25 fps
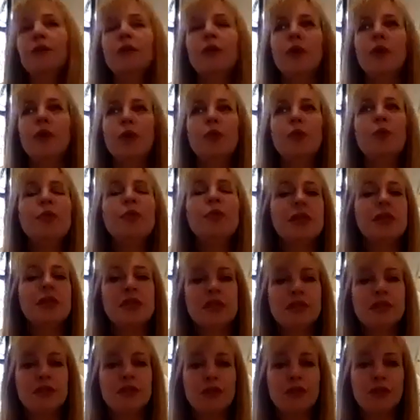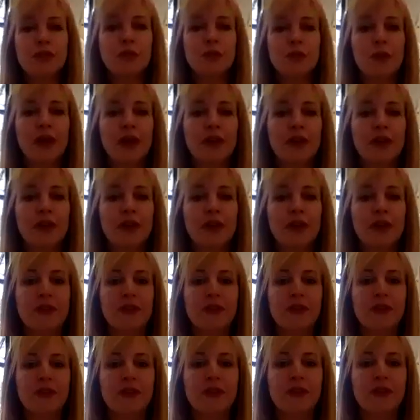open to
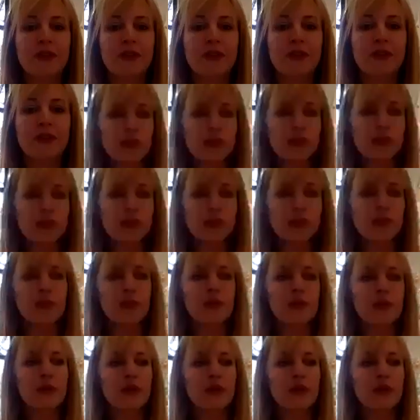possibilities coming to you.